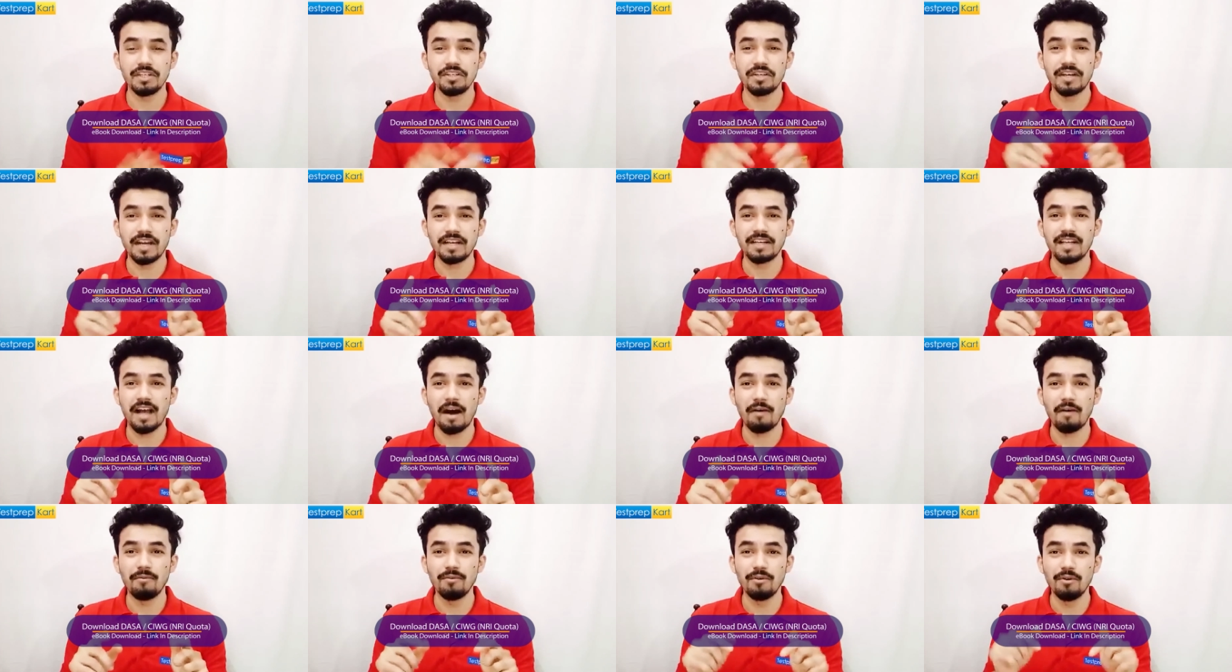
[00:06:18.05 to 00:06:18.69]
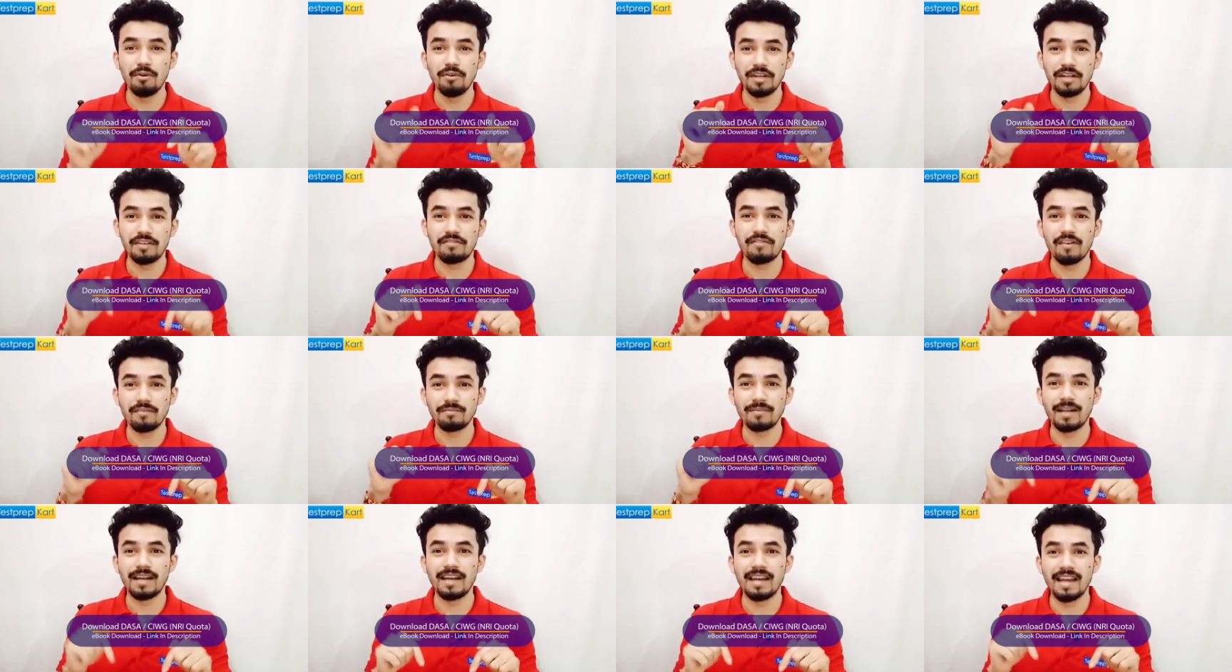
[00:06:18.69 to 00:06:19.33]
You can download it
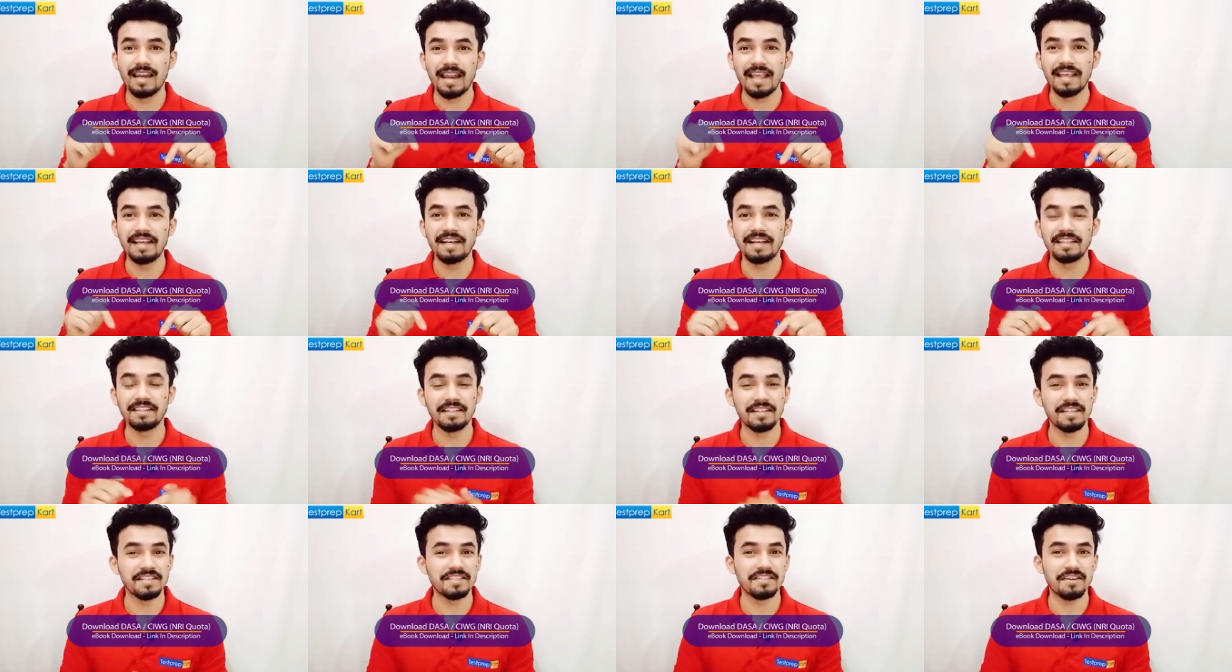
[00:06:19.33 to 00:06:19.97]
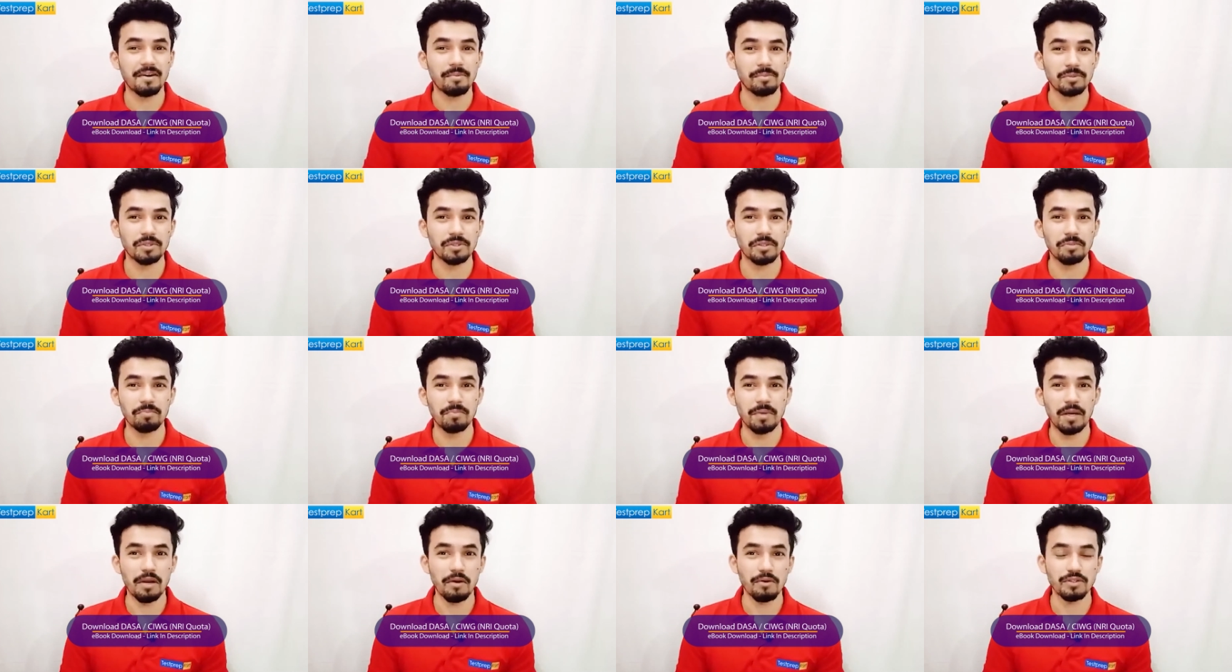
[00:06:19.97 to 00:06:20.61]
from the link in the description
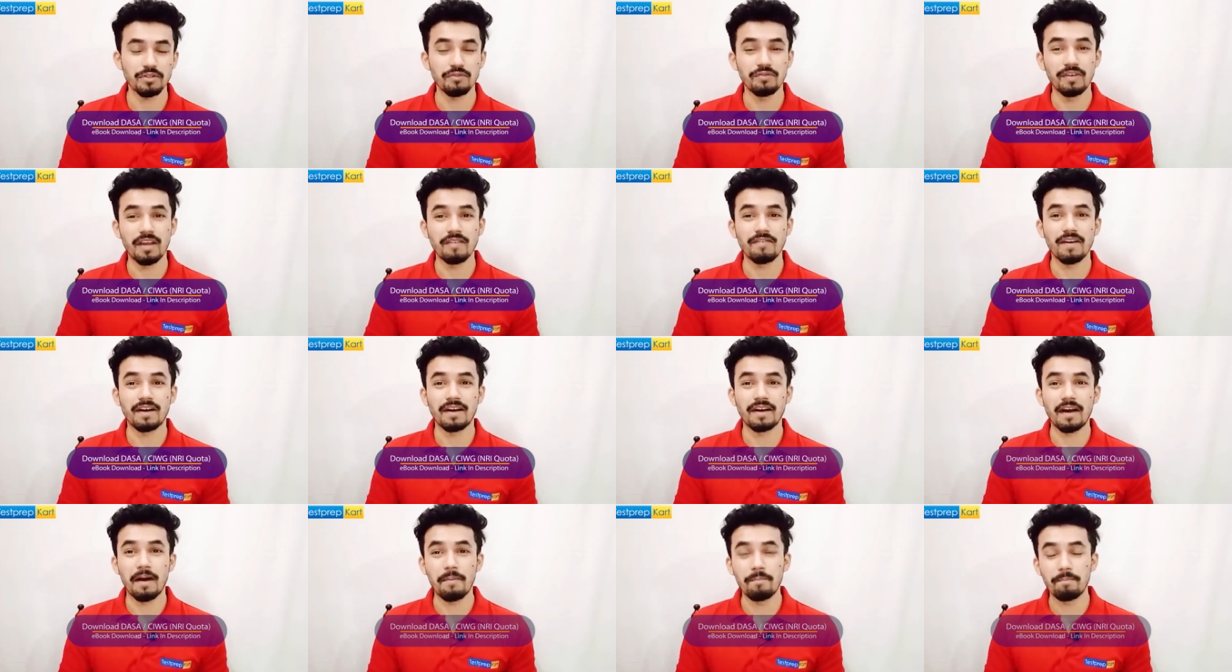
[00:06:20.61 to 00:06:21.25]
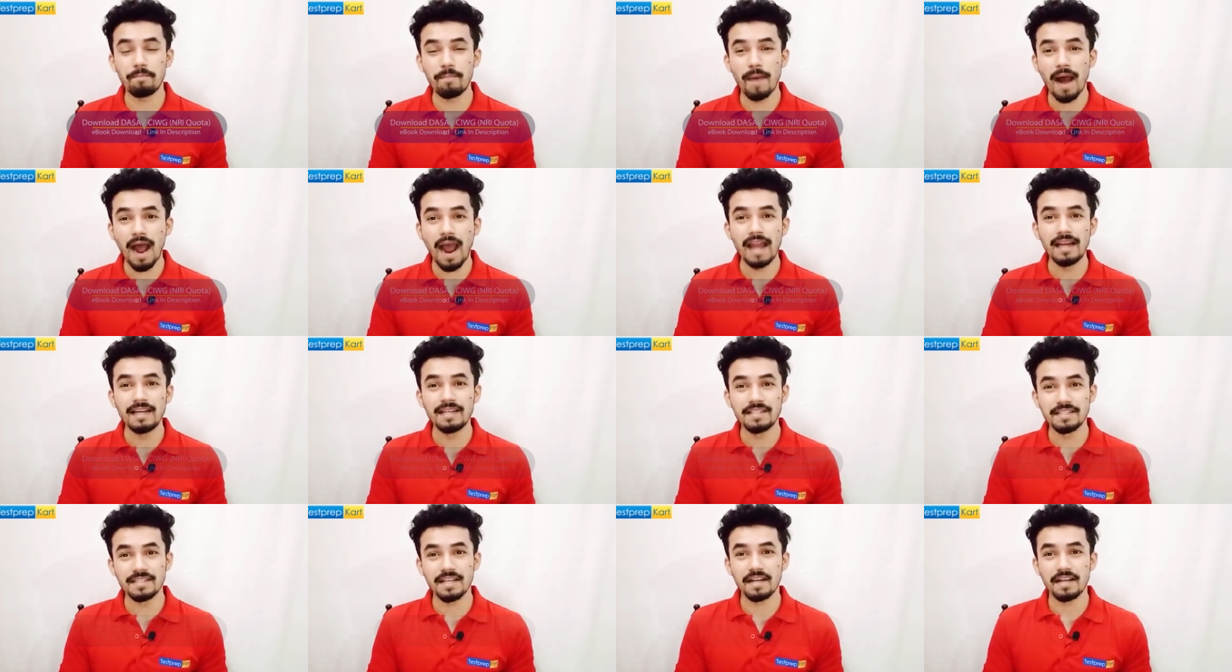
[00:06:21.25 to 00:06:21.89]
below. So we have a
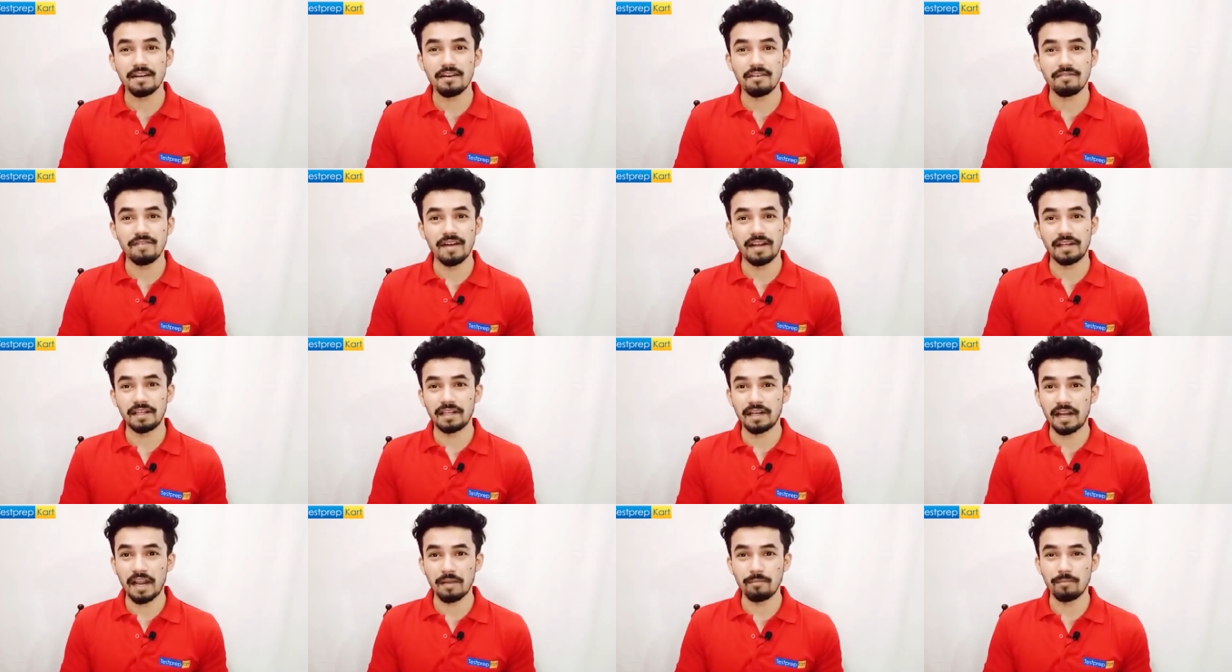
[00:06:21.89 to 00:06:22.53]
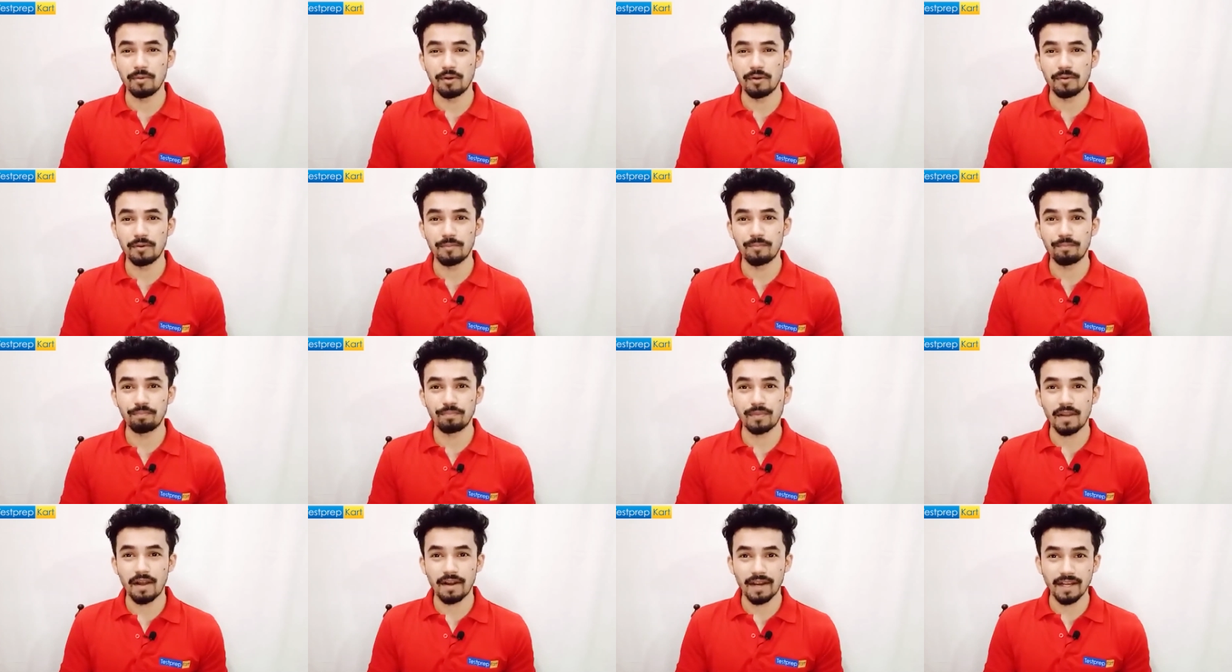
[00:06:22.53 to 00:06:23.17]
compiled set of NRI book,
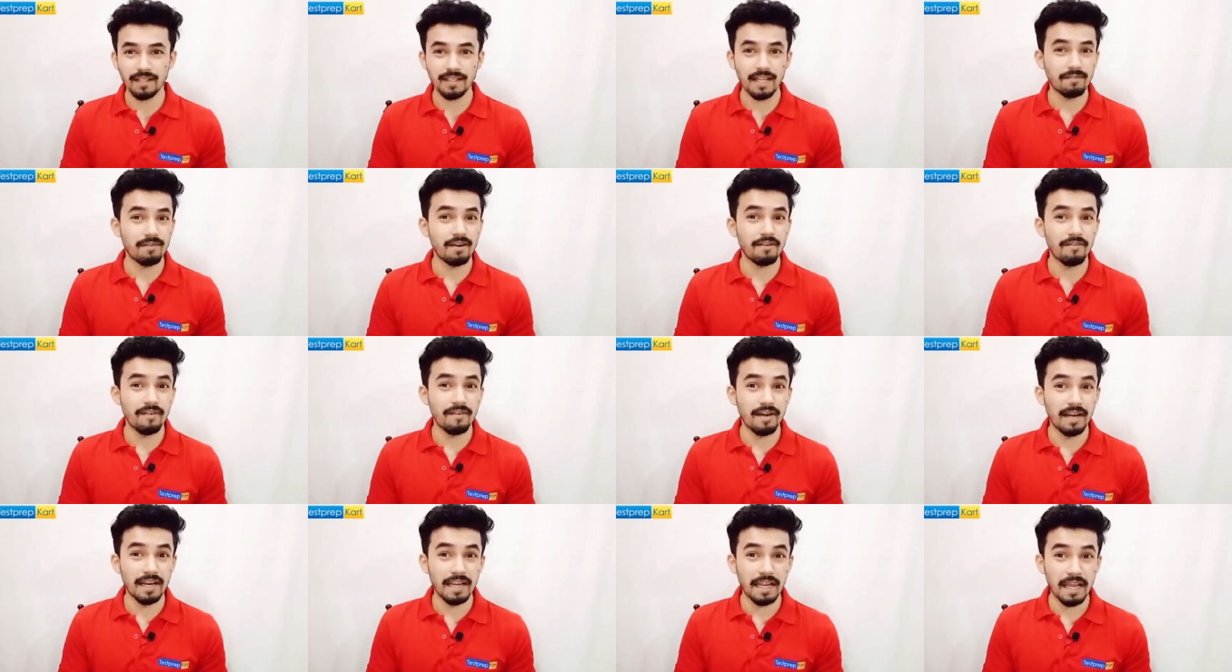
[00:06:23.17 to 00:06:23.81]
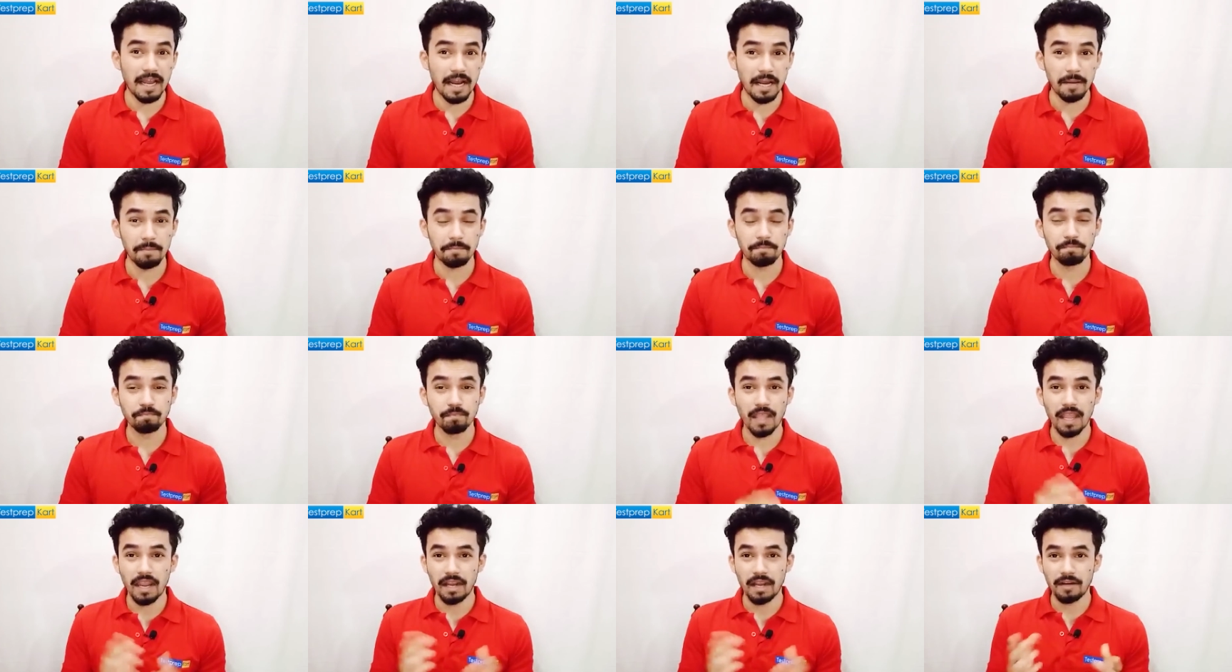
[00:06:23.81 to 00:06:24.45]
okay, that will really help
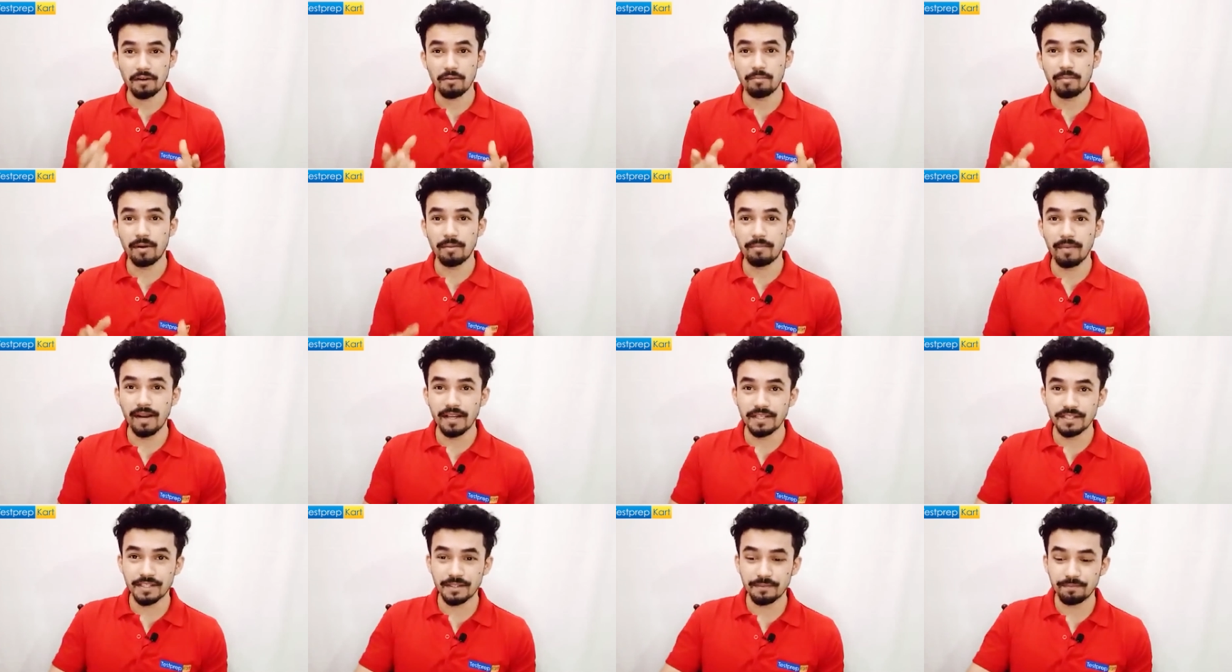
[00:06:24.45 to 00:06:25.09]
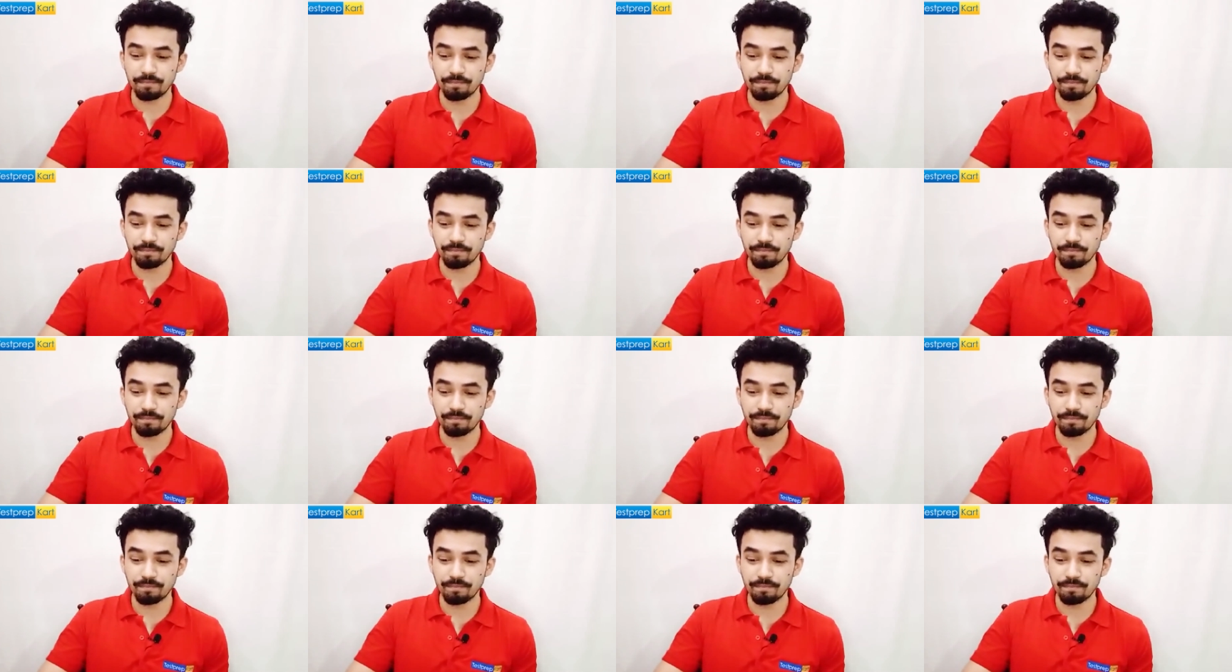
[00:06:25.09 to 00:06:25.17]
in your preparation.